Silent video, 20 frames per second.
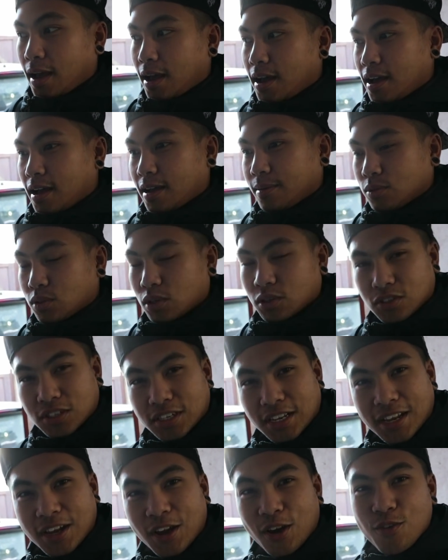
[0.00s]
um, so
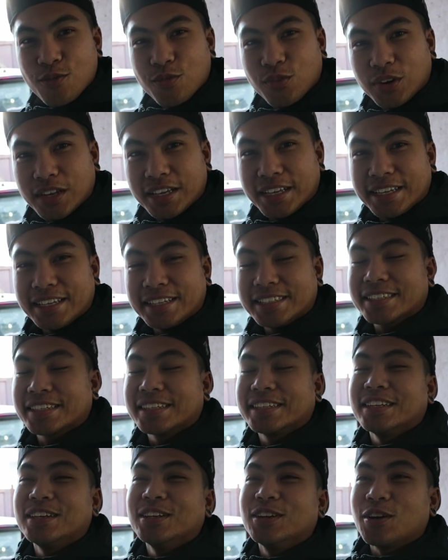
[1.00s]
today hopefully it's
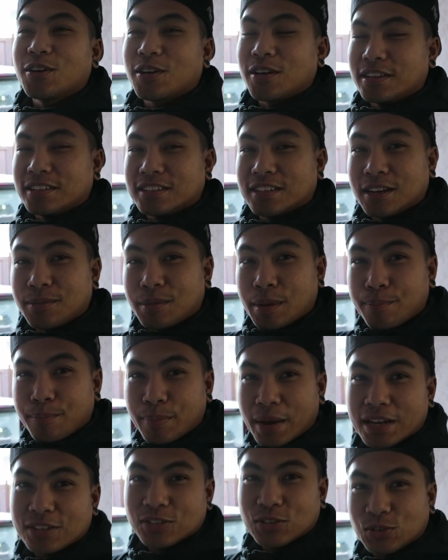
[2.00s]
gonna look it's gonna be
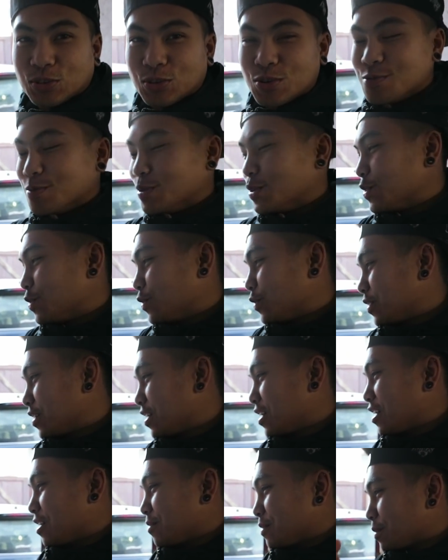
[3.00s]
back to normal
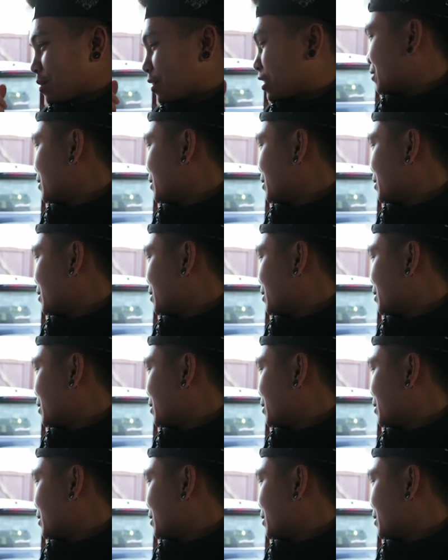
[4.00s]
um, I'm